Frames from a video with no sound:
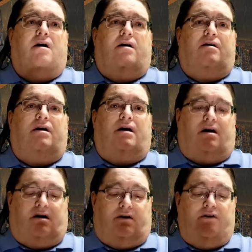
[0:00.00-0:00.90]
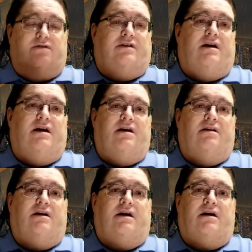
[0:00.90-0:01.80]
use a
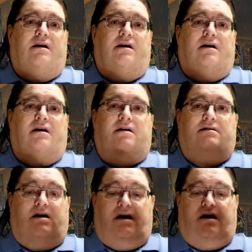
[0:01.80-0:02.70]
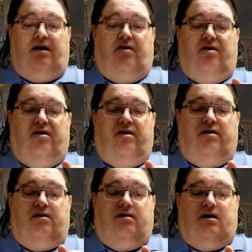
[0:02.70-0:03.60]
healing thing,
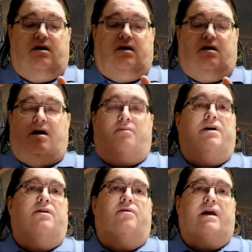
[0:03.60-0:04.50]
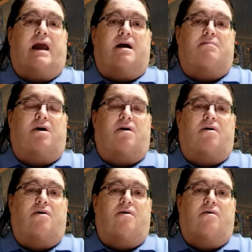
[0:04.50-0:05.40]
or reload ammo,
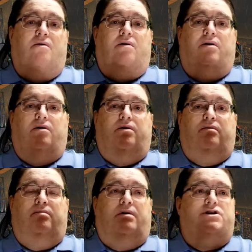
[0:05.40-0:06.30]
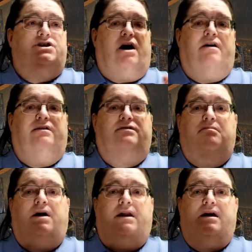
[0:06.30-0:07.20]
or a shout at
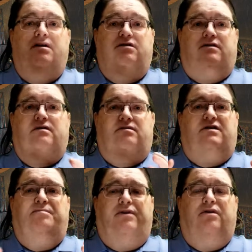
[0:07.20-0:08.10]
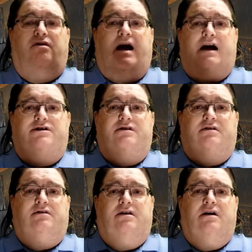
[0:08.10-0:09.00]
somebody. Just simple little
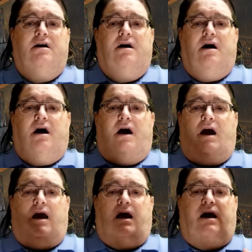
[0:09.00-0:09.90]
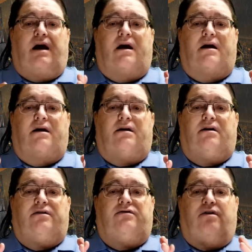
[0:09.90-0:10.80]
actions. And
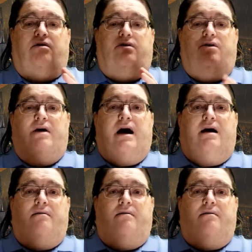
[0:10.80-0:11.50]
so you got